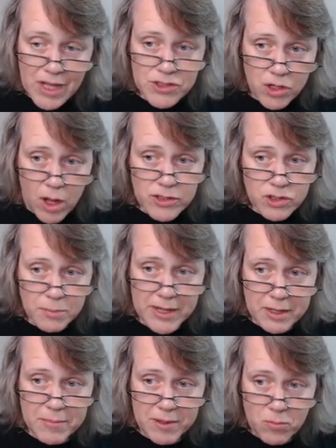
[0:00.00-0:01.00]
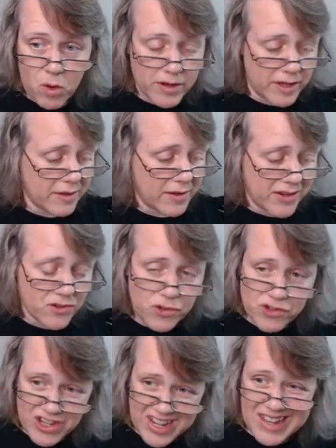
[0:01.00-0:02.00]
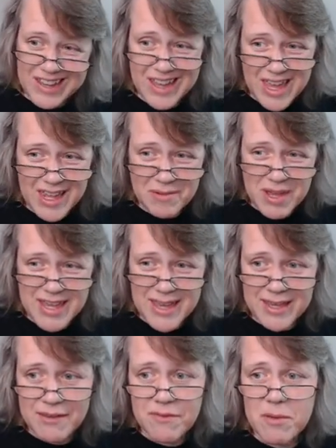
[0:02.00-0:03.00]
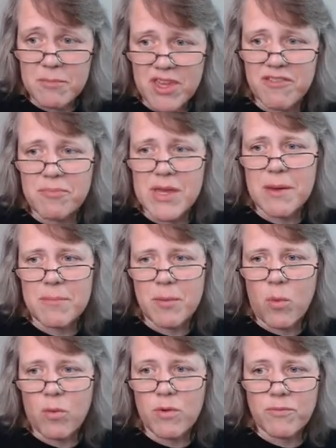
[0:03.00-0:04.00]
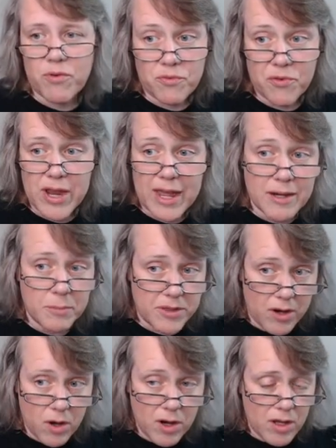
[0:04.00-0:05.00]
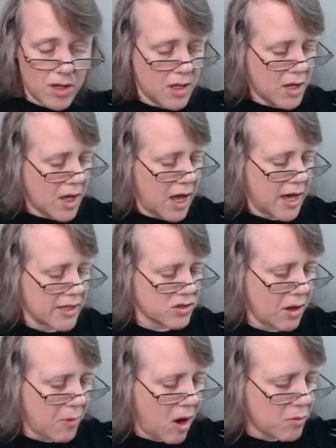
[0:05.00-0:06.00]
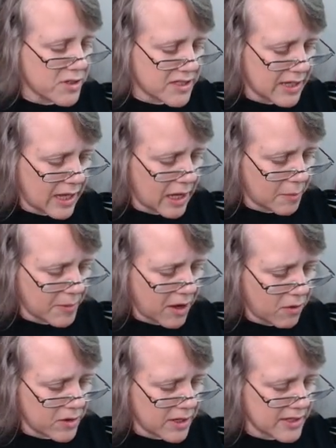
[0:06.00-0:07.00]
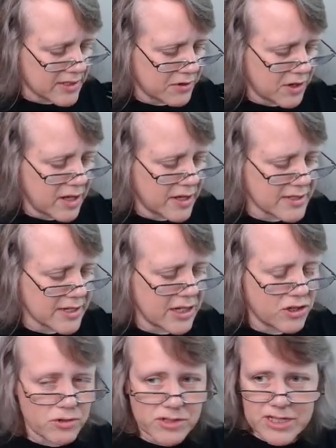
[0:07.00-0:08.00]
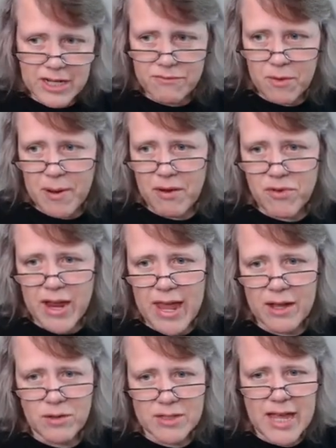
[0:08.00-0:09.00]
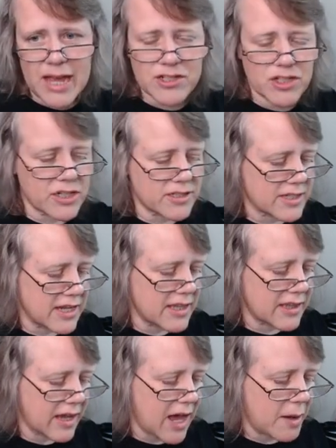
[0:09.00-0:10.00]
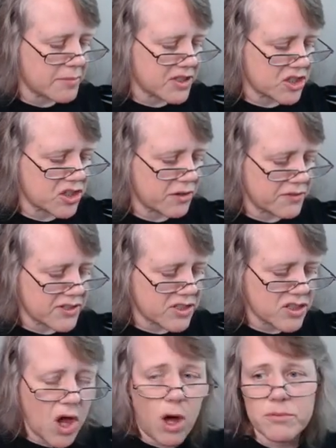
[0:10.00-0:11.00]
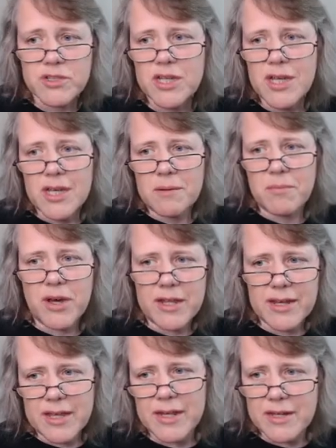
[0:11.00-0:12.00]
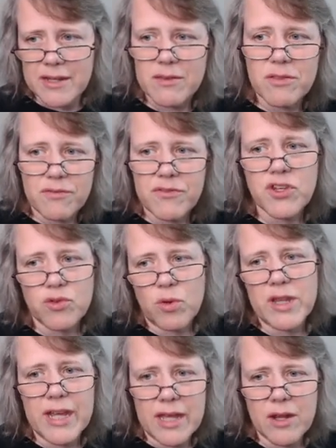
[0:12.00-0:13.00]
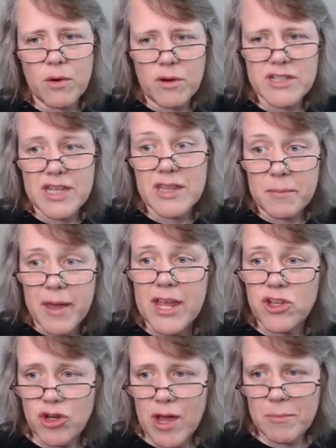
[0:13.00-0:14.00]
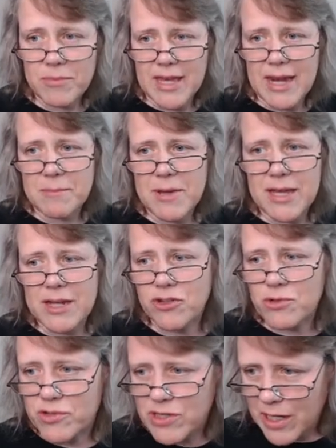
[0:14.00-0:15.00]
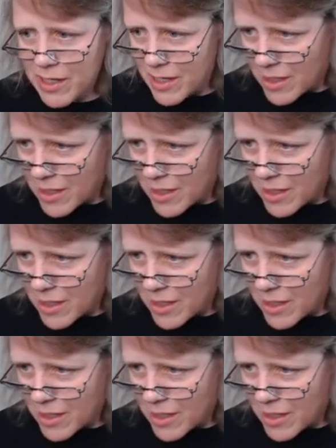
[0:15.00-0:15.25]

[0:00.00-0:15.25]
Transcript: to also make a bit more interesting and make it giving give me a bit more room for freehand up there. Uh, so I'm always thinking about is it is it interesting from every angle, not just in the composition of the sculpt, but in visually, you know, in the paint job. Can I make it interesting?